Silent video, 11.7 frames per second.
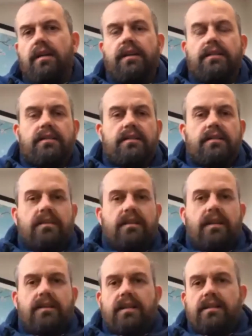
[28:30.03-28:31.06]
it's
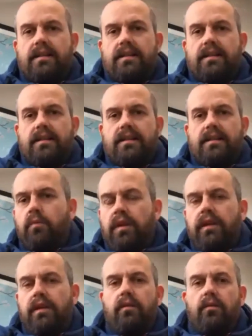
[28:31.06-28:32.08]
exactly why
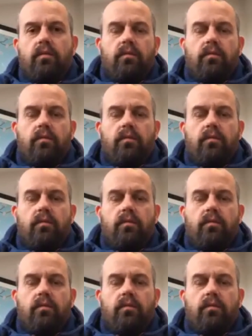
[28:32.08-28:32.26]
we